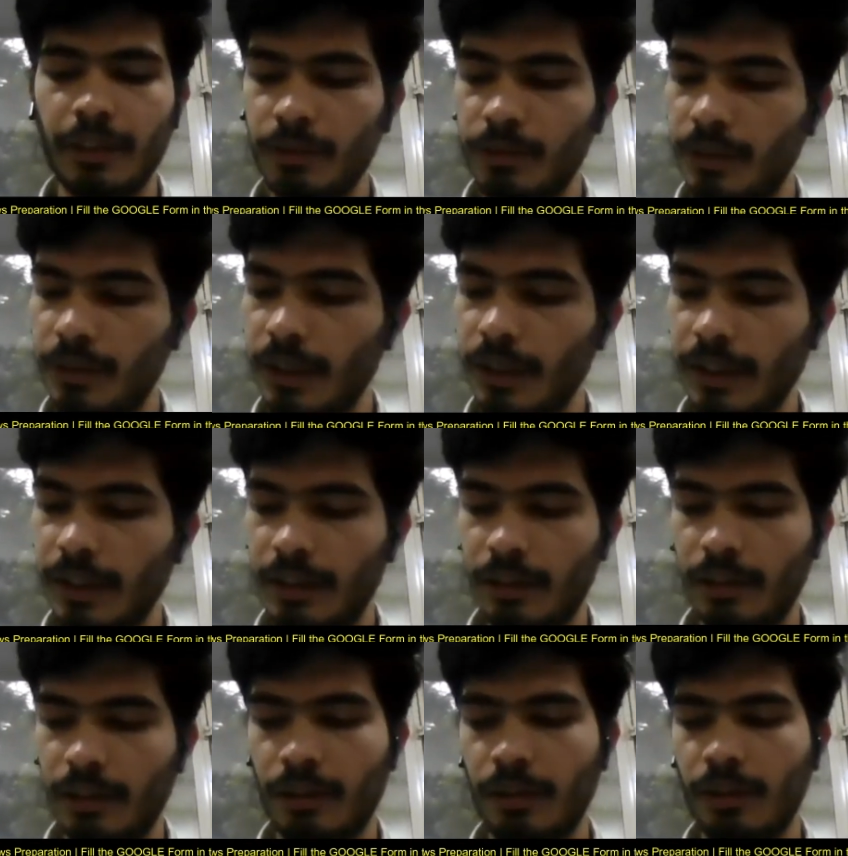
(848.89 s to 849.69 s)
we use
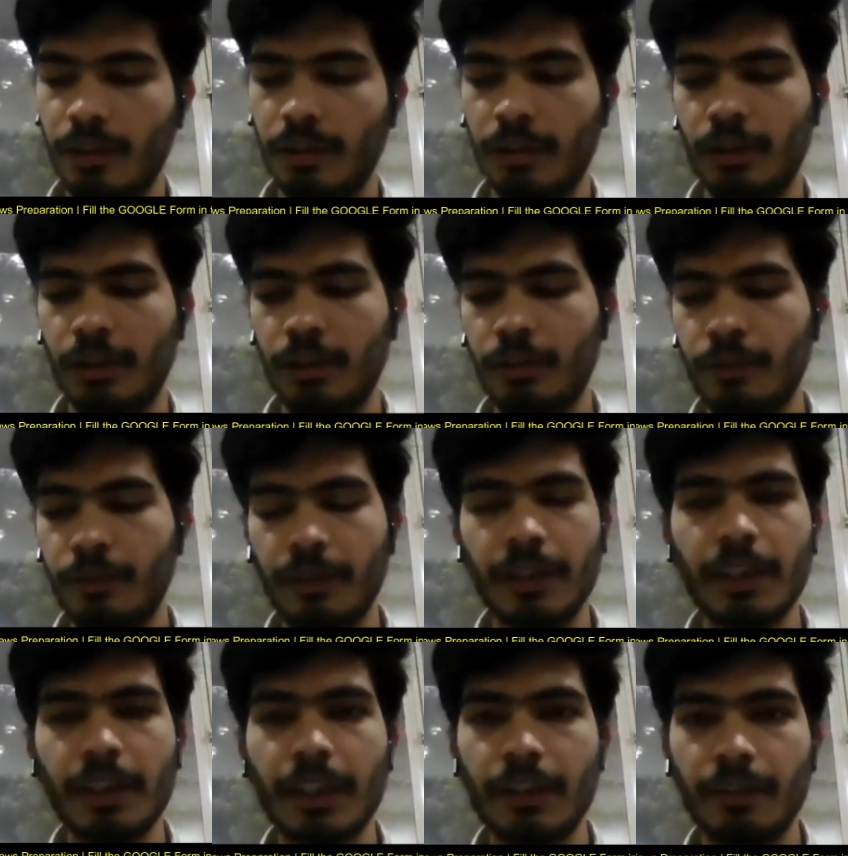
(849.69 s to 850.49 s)
that uh,
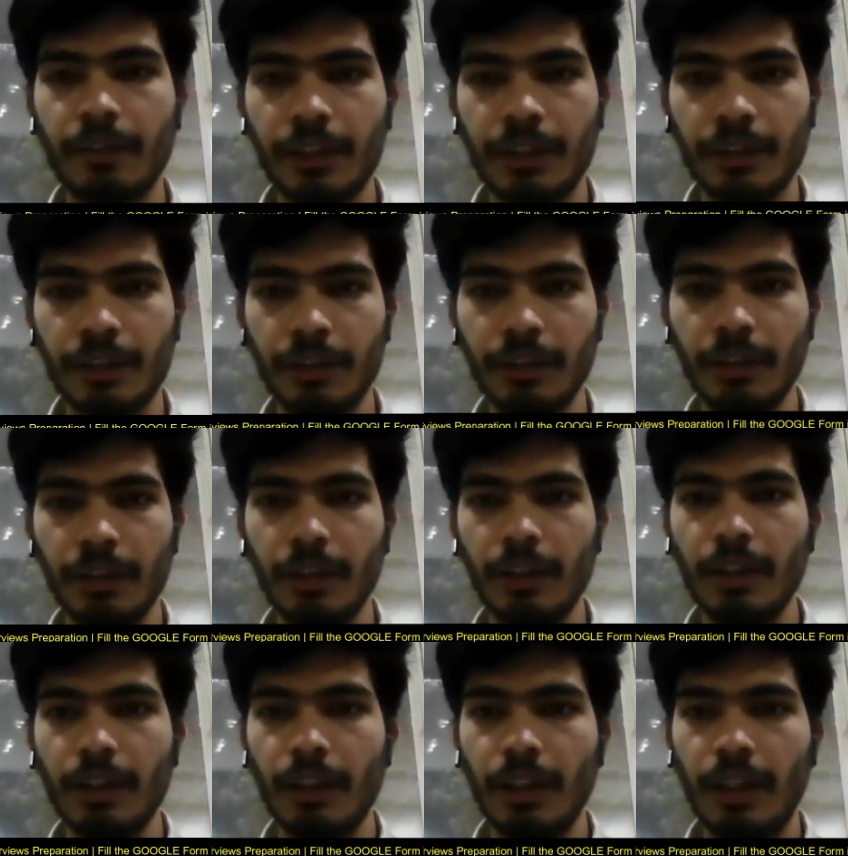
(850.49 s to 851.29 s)
swing equation,
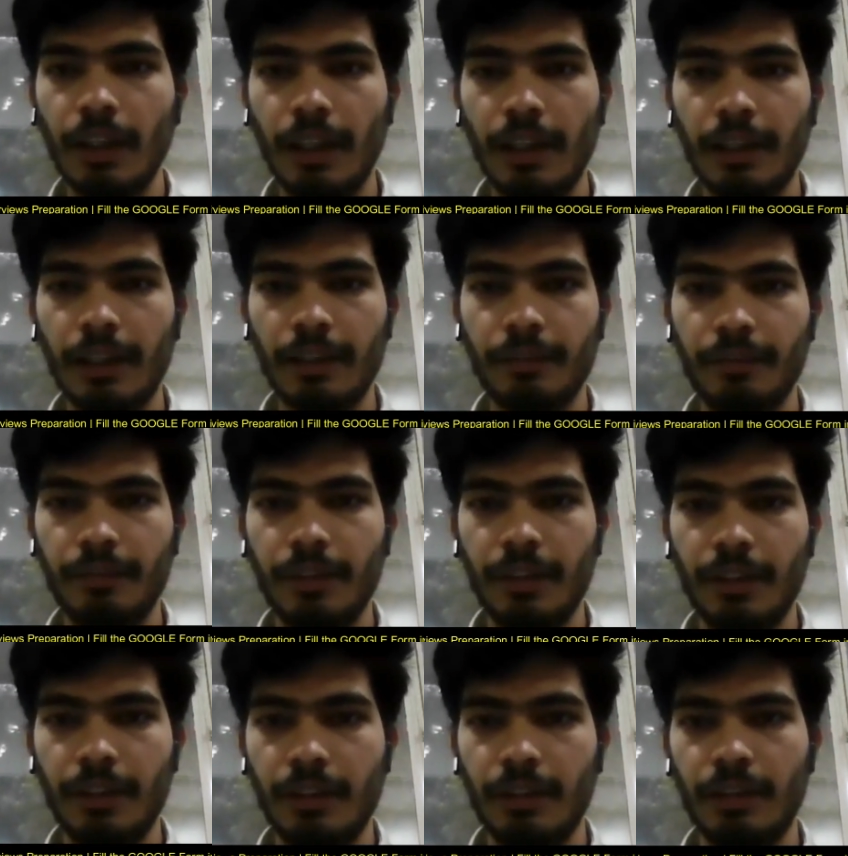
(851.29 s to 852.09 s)
and
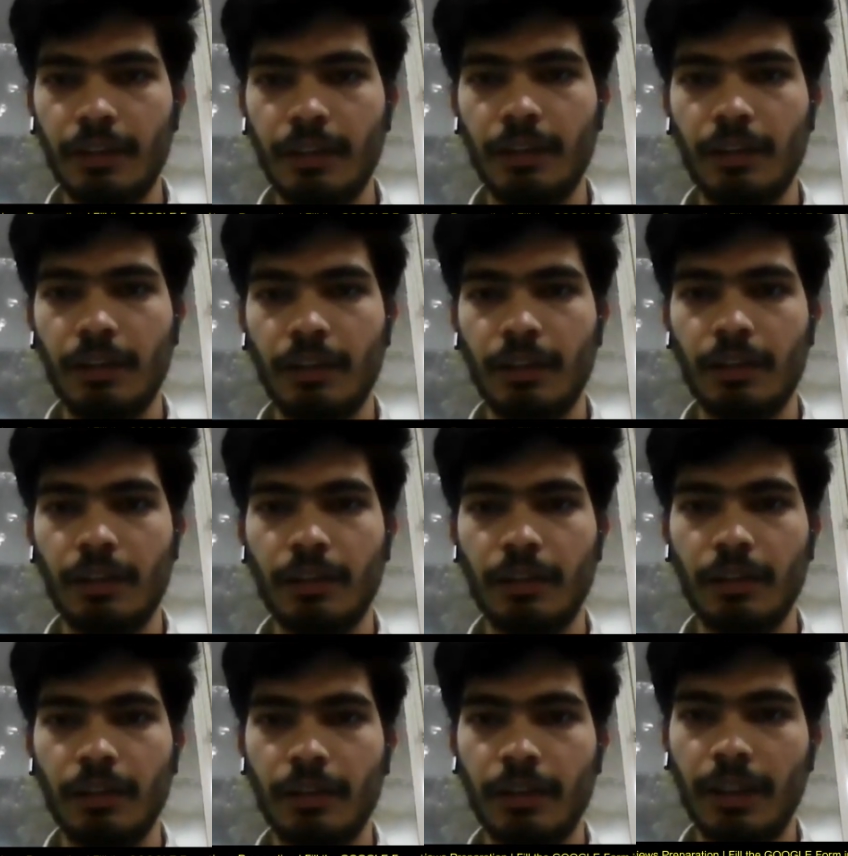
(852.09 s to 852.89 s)
we uh,
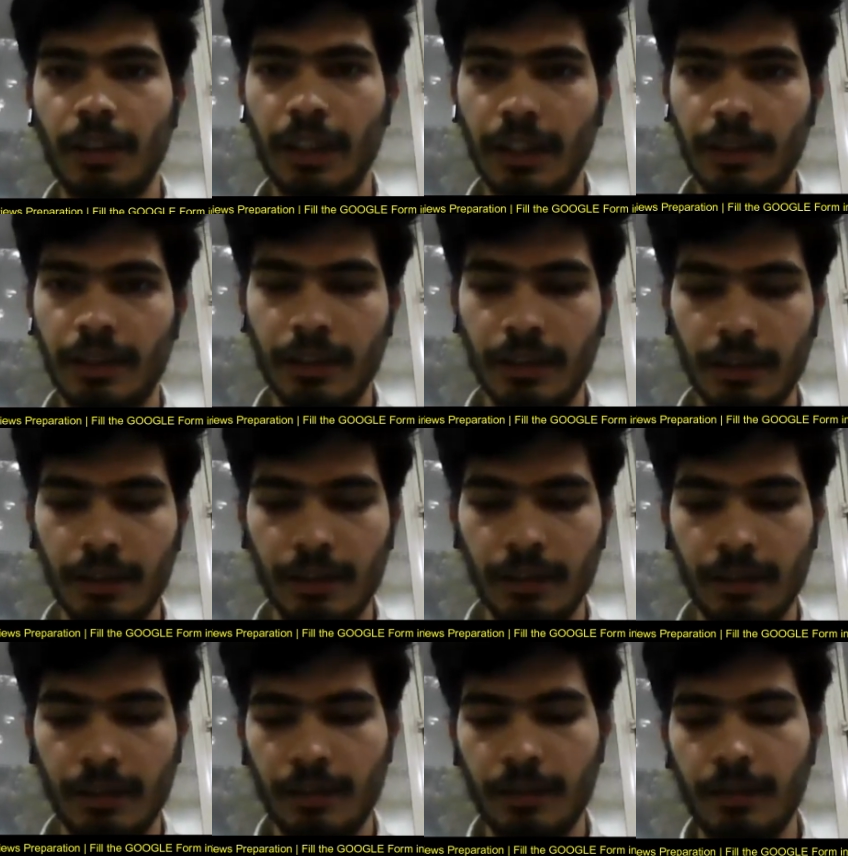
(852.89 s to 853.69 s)
take
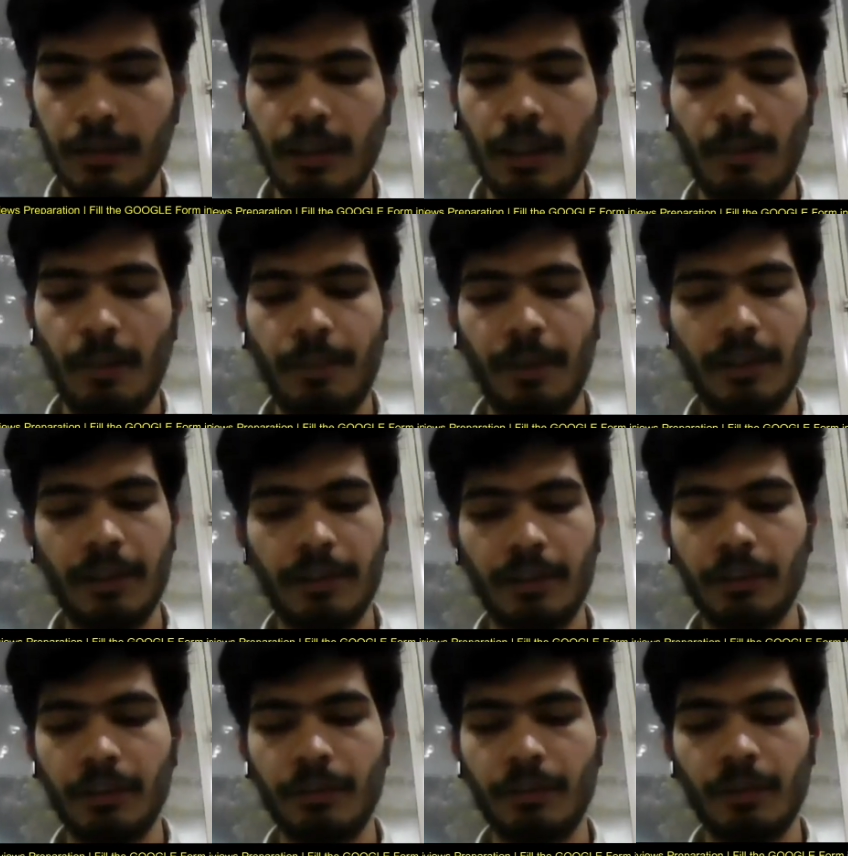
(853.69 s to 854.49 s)
the
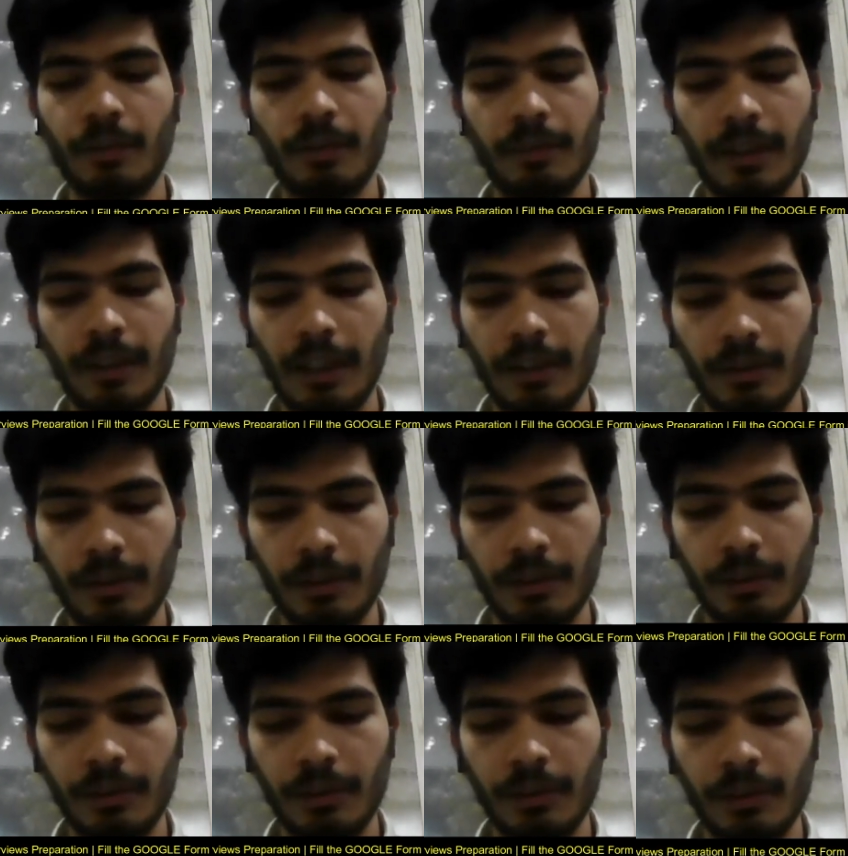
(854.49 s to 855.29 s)
Laplace transform of that
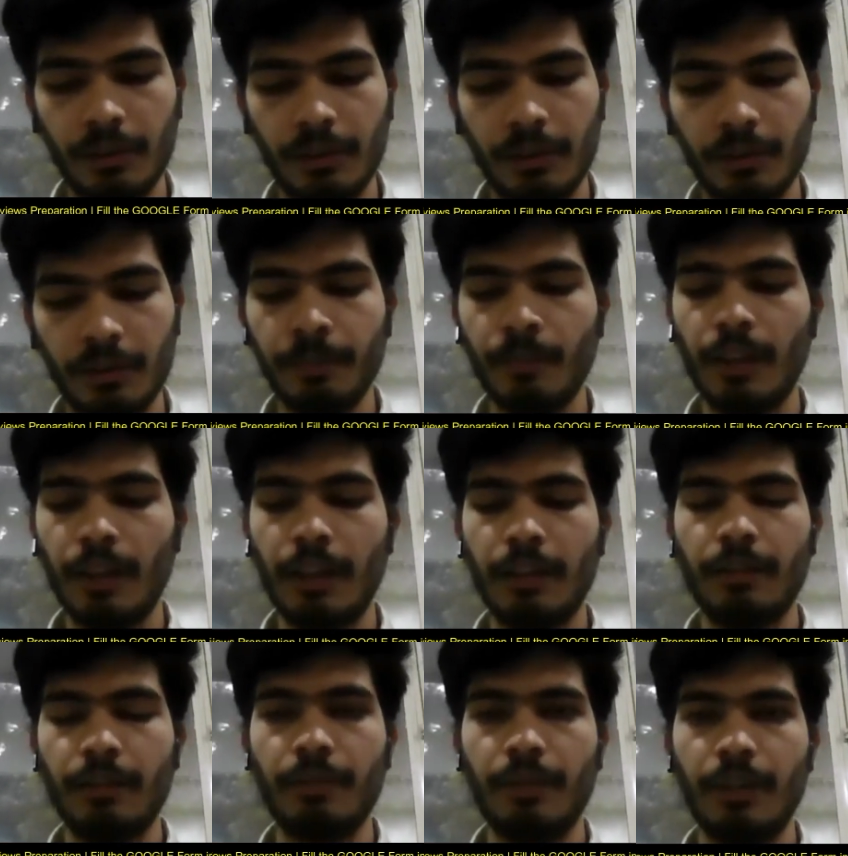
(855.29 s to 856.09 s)
also,
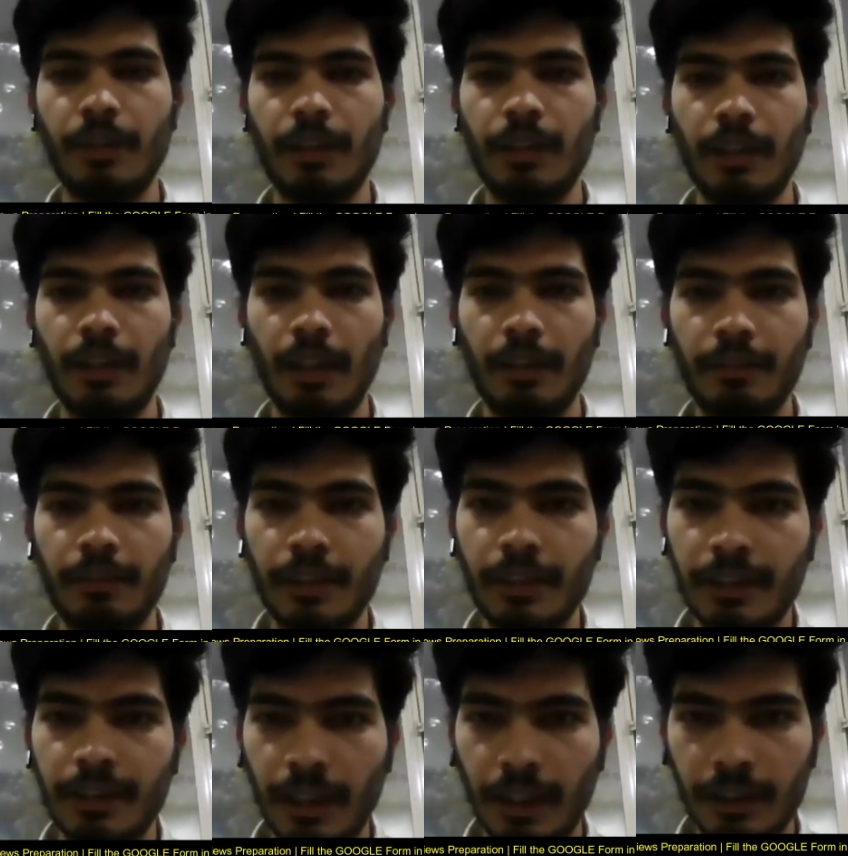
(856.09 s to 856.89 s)
and we
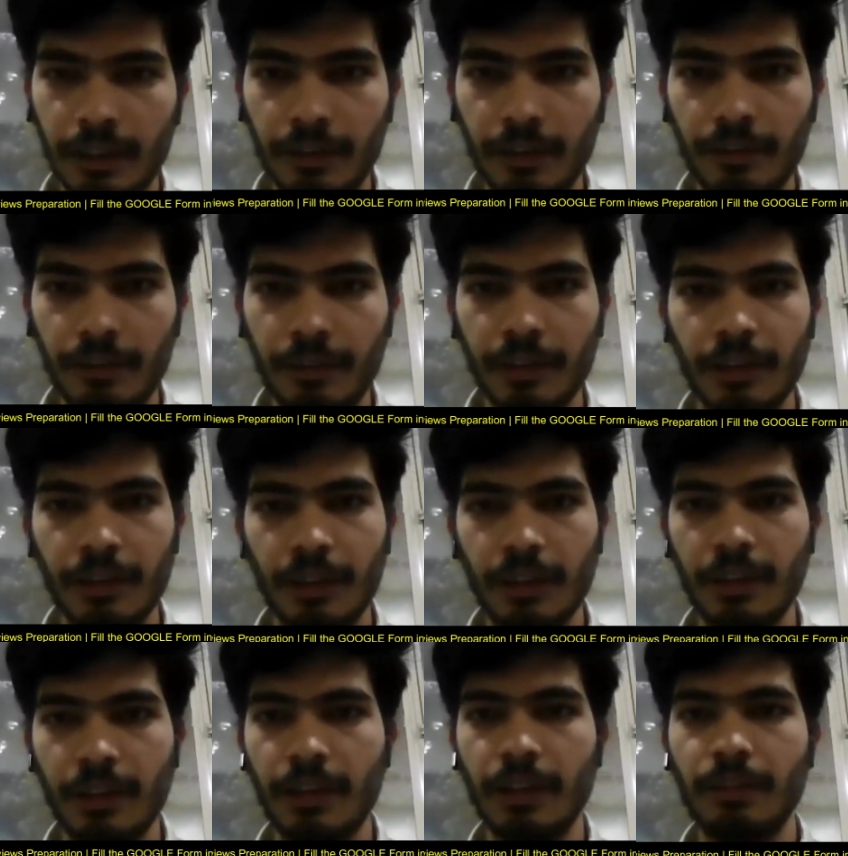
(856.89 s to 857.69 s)
derive its transfer
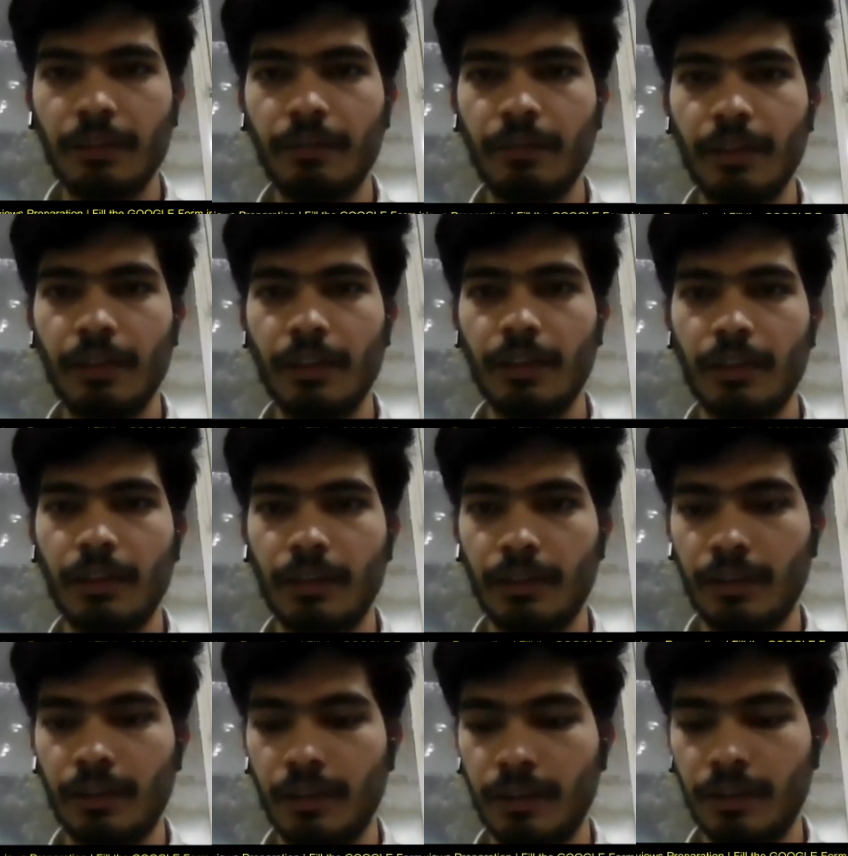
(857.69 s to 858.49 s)
function, and then we.
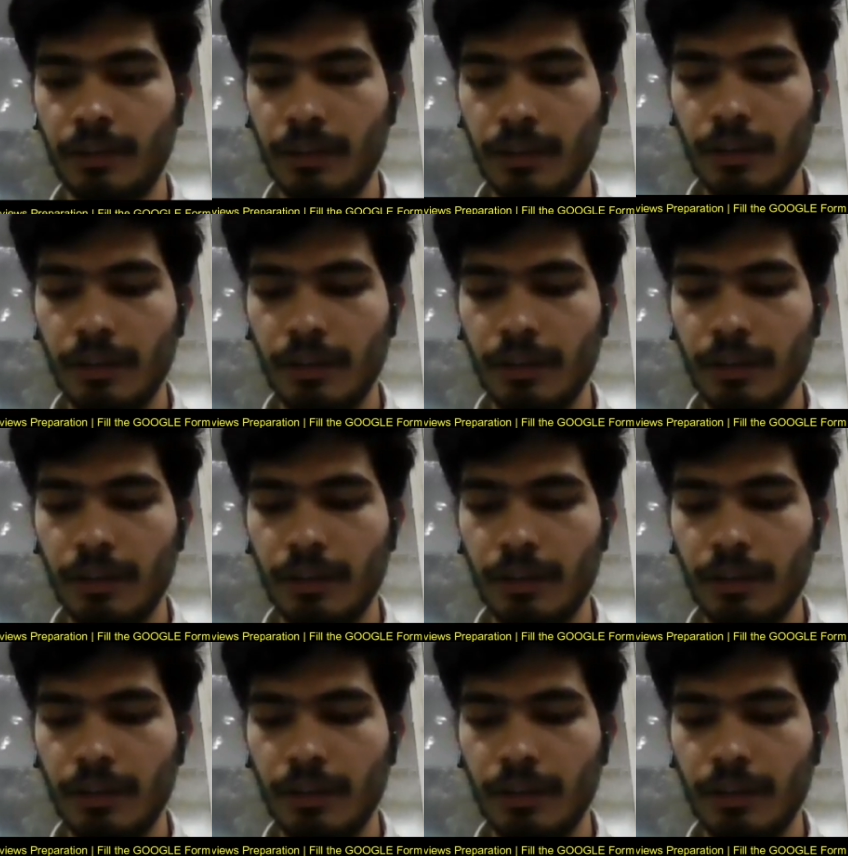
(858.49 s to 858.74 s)
Uh,